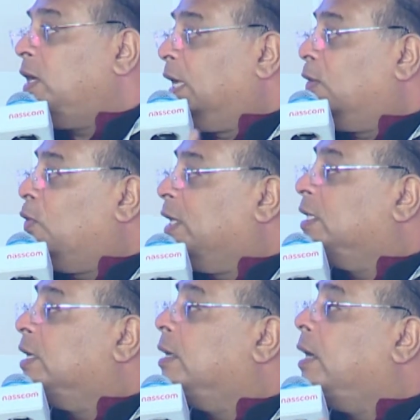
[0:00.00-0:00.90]
including
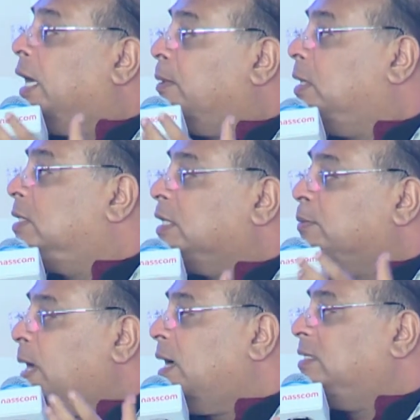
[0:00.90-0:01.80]
the animals and
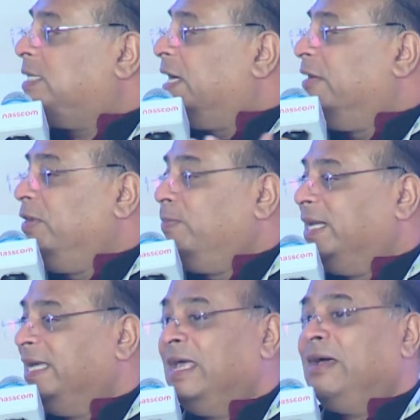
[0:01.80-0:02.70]
plants and
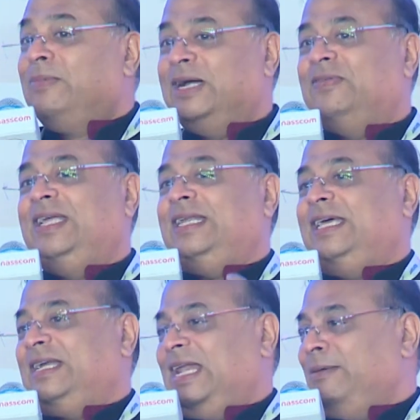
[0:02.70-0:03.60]
everybody. But we
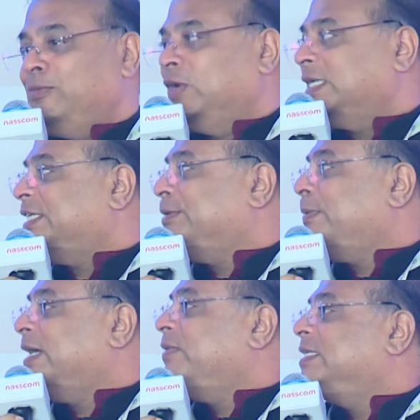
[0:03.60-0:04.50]
claim ownership
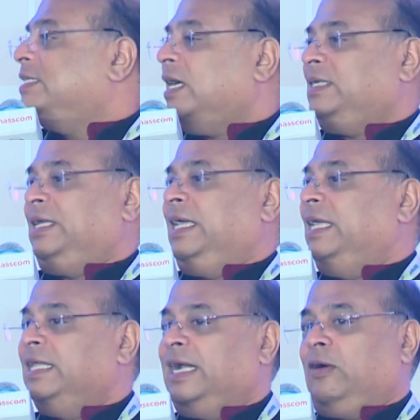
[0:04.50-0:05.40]
and we start
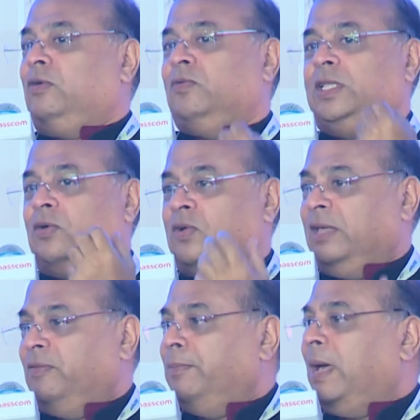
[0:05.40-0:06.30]
taking that out without
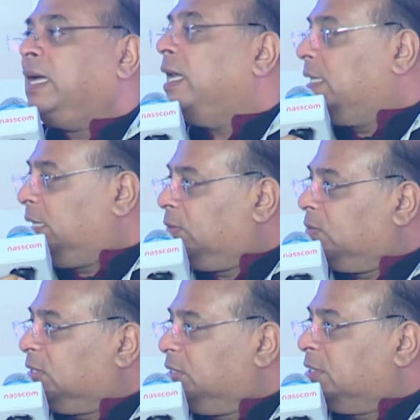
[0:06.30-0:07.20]
giving back anything to
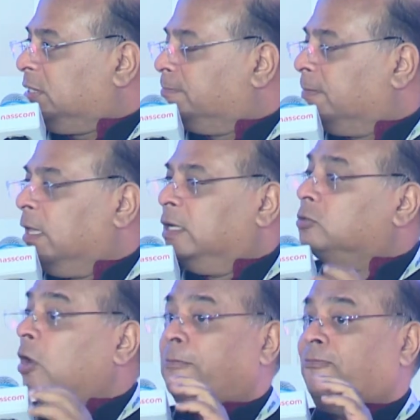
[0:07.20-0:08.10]
the system.
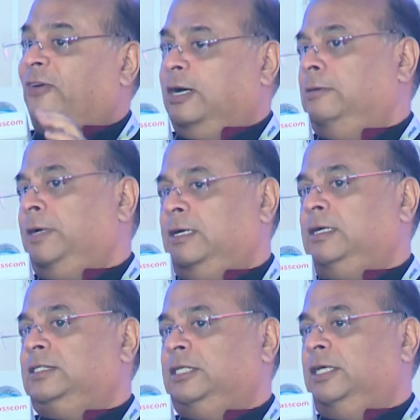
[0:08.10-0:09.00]
So I
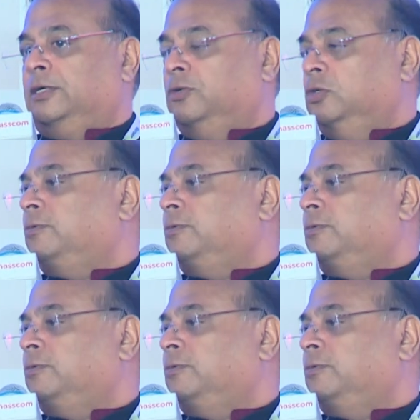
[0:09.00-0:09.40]
fundamentally see a huge